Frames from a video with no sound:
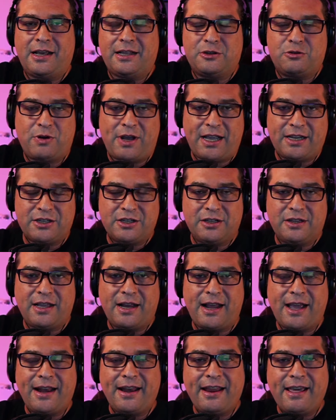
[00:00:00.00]
attraction
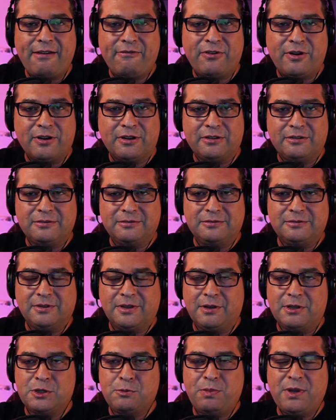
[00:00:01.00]
that I never.
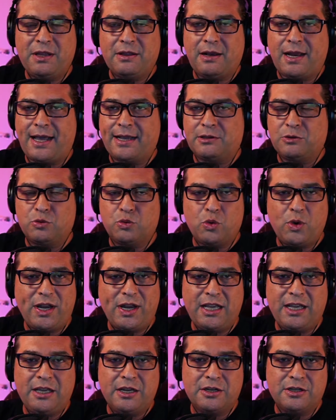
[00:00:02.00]
It's been like
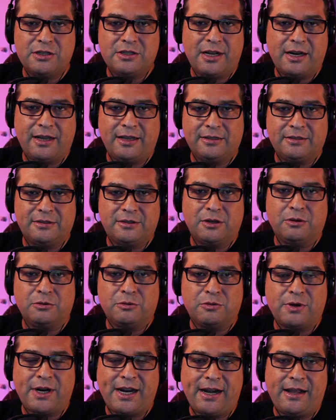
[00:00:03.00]
20 years that I
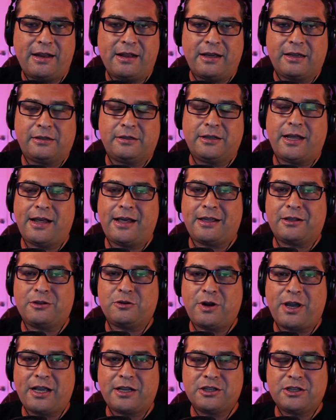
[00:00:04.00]
don't ride that
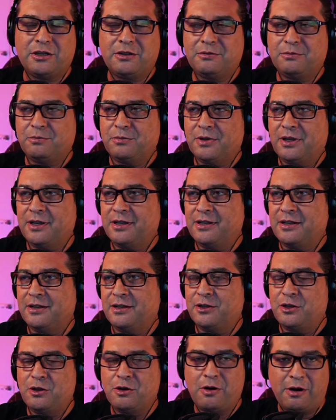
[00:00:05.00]
attraction.
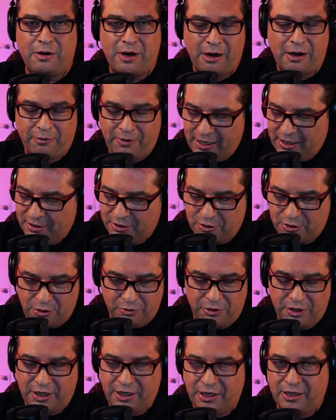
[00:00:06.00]
You're already
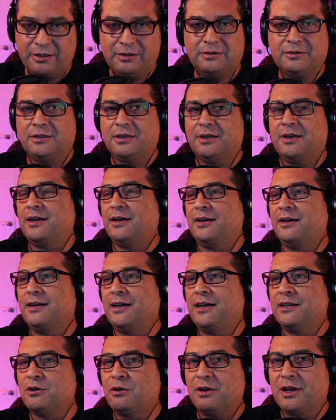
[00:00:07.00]
told here.
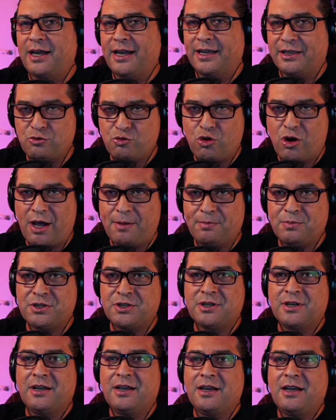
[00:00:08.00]
I don't like
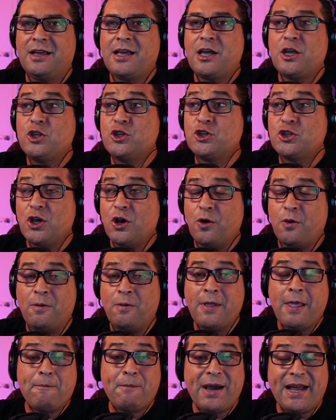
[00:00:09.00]
drops.
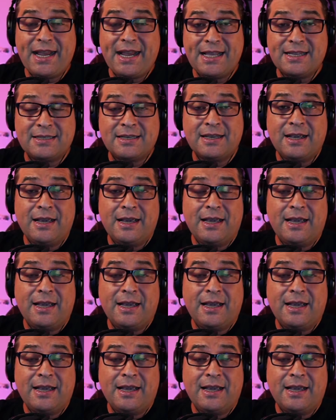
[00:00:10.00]
So, but it's